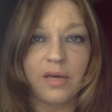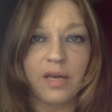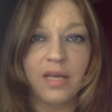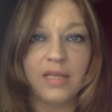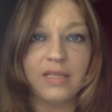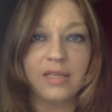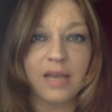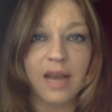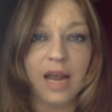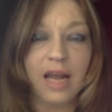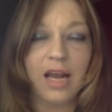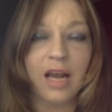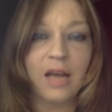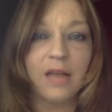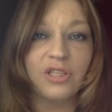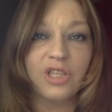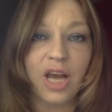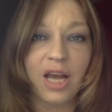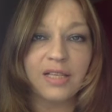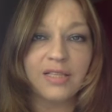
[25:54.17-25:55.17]
He said, I
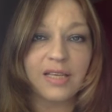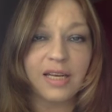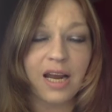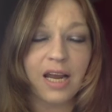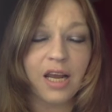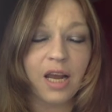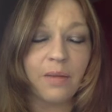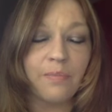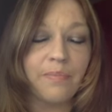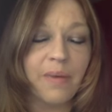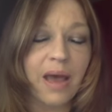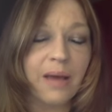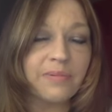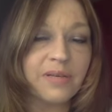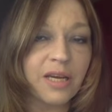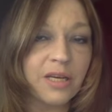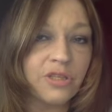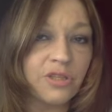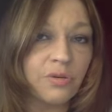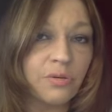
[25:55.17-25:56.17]
come, John said, I come
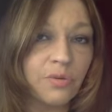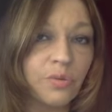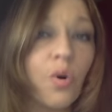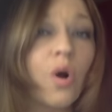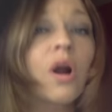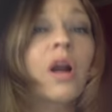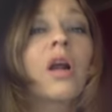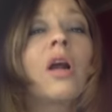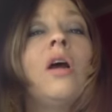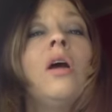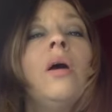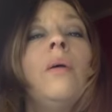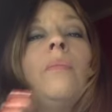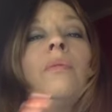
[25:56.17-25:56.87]
baptize you with water,